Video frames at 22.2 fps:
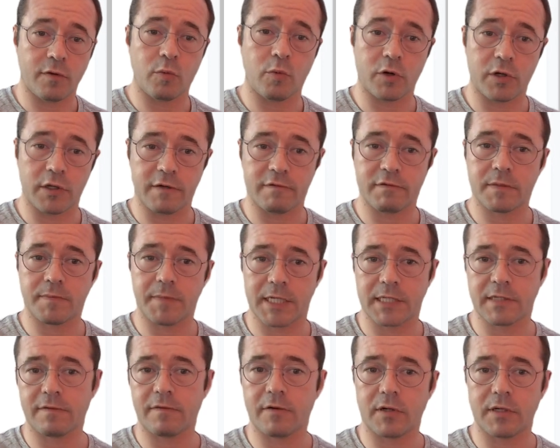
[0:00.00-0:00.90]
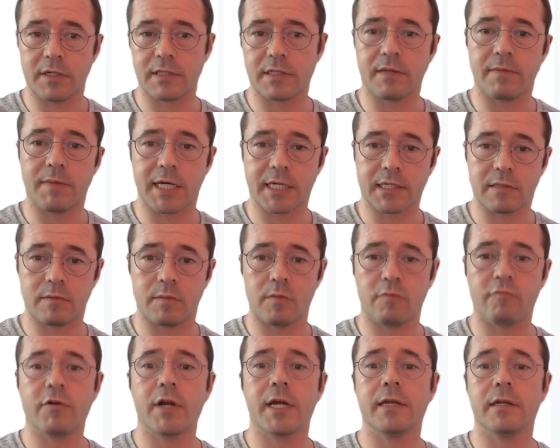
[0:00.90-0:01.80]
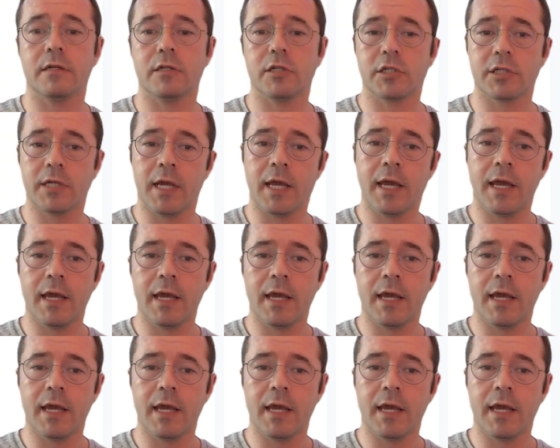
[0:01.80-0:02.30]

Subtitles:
what you've specified as the maximum range,